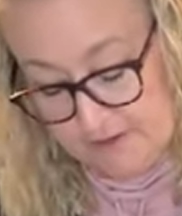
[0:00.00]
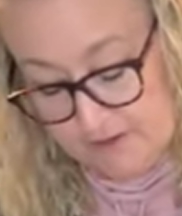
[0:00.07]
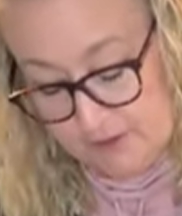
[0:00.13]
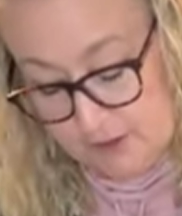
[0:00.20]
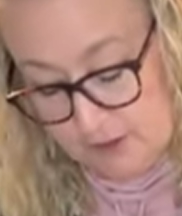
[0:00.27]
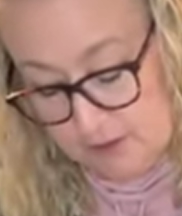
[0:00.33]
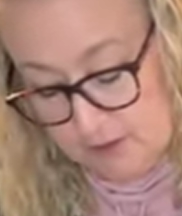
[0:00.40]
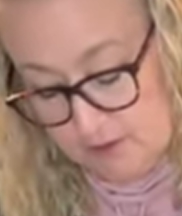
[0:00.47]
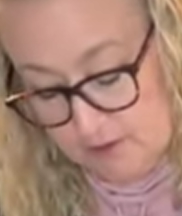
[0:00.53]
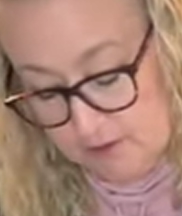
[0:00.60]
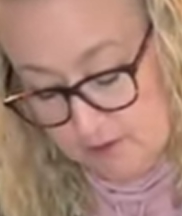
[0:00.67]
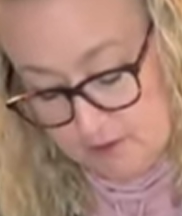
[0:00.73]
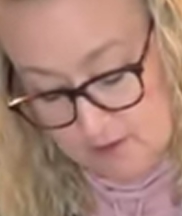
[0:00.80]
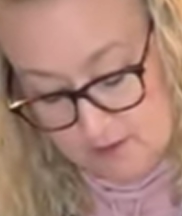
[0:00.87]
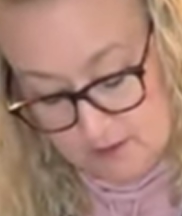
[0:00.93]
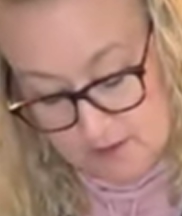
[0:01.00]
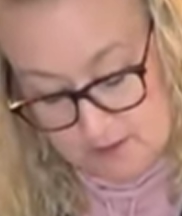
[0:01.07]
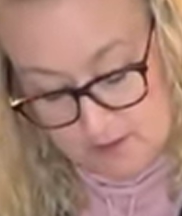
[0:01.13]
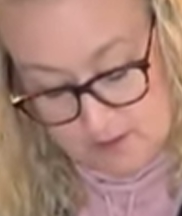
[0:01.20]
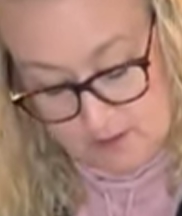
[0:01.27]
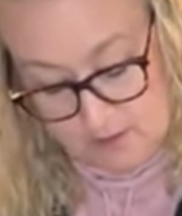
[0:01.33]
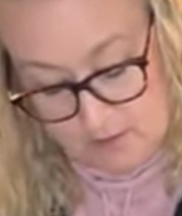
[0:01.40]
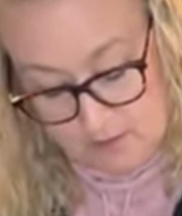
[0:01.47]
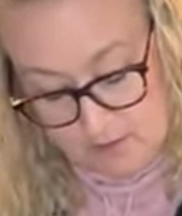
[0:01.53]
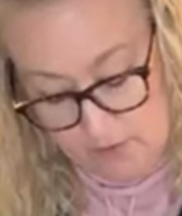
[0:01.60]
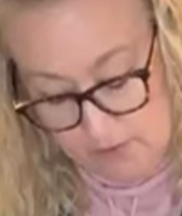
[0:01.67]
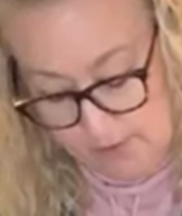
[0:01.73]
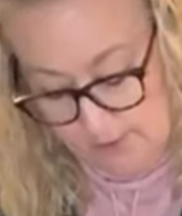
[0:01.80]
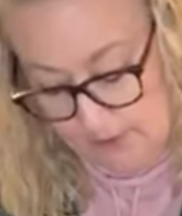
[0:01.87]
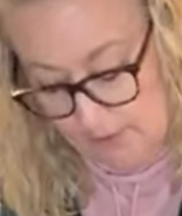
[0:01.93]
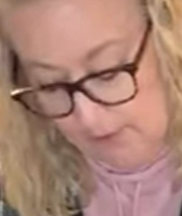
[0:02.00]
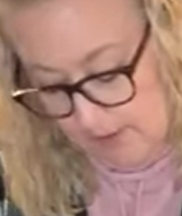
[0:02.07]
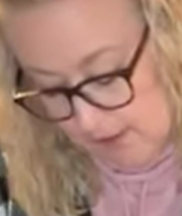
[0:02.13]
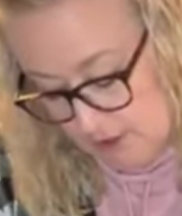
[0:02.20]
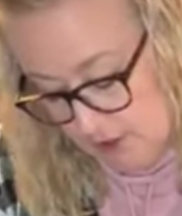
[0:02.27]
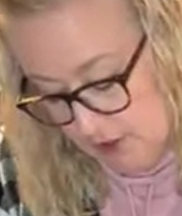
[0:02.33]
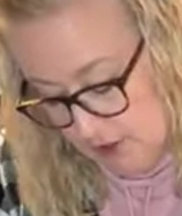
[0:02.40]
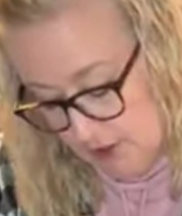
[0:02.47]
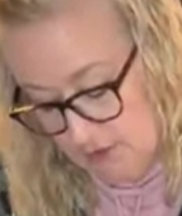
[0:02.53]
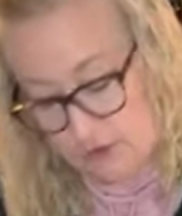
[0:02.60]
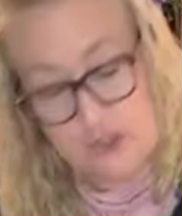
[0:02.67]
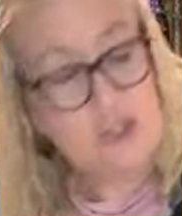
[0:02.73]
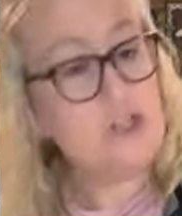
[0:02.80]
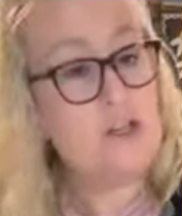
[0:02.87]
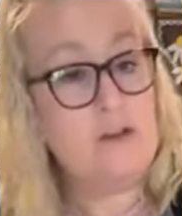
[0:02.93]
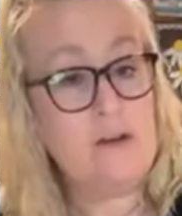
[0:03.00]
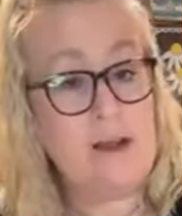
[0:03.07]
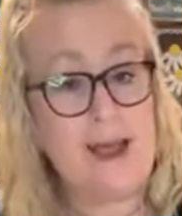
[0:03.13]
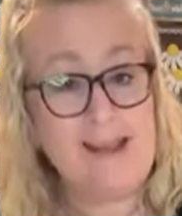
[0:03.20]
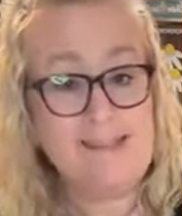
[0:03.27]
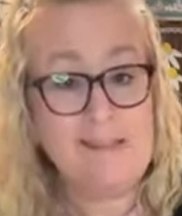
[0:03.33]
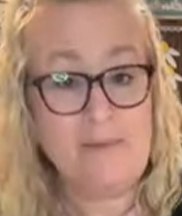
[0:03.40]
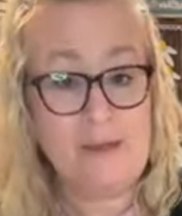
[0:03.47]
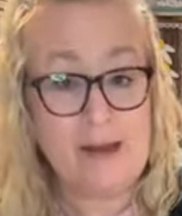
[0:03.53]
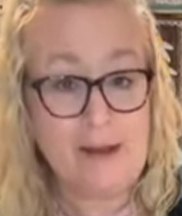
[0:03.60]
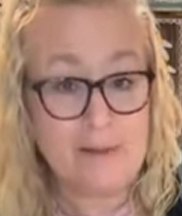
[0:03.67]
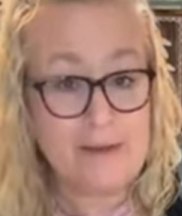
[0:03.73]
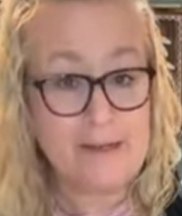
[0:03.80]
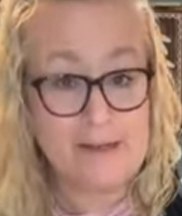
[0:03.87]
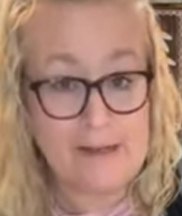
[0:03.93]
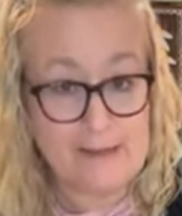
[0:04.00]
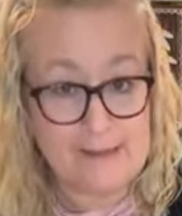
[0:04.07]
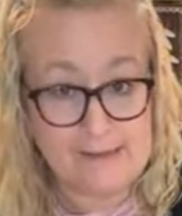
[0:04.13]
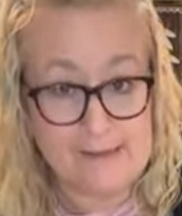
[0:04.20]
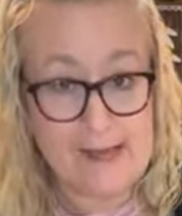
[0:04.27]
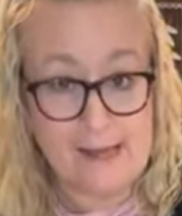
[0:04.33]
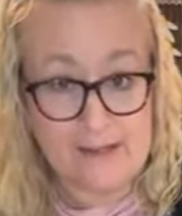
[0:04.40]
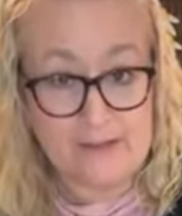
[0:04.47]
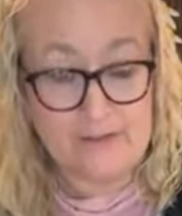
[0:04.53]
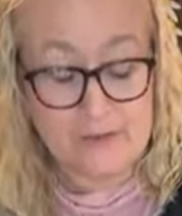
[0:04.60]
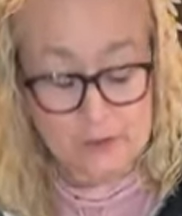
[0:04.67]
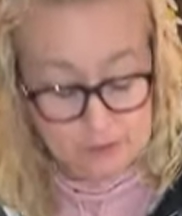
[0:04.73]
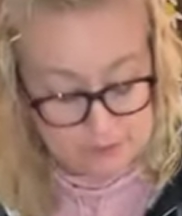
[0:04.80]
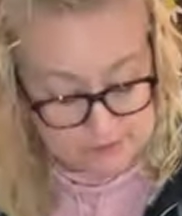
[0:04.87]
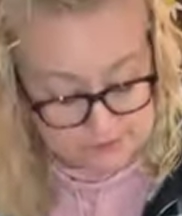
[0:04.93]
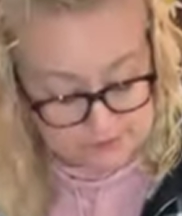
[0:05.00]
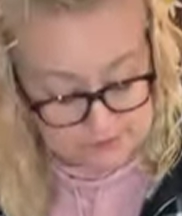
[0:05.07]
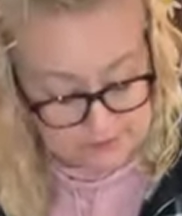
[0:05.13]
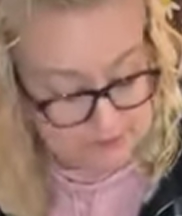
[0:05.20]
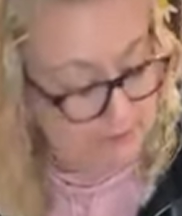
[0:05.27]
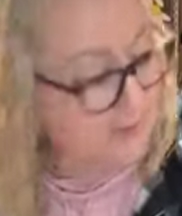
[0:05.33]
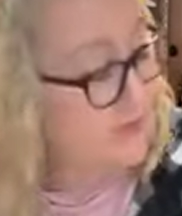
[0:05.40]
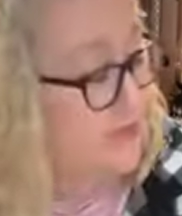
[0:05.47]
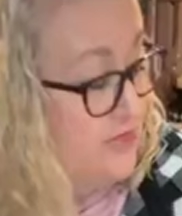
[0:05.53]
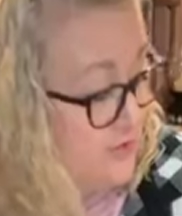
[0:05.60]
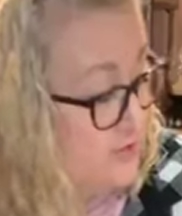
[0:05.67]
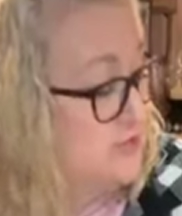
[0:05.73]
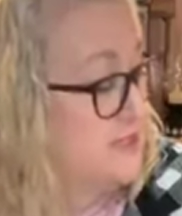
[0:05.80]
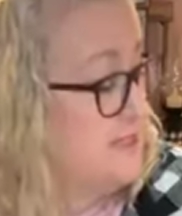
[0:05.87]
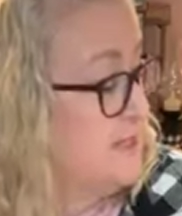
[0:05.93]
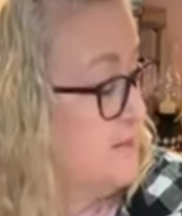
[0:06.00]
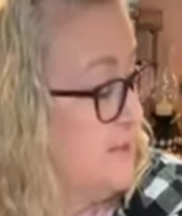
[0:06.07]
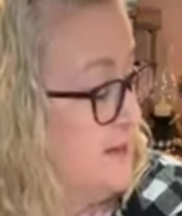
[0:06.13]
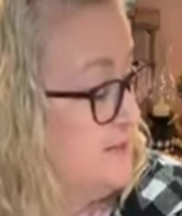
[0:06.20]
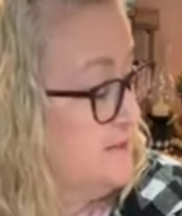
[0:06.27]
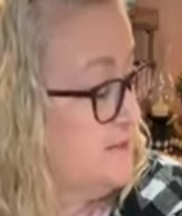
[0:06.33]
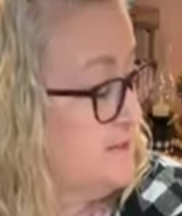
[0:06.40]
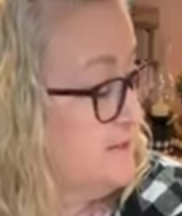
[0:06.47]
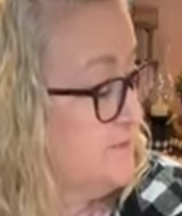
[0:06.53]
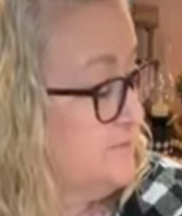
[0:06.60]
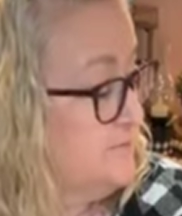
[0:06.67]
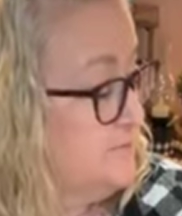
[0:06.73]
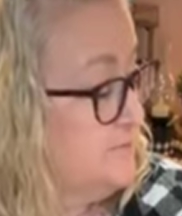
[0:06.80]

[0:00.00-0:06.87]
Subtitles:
fix her throat issue. She hasn't been able to eat solid foods in 13 months.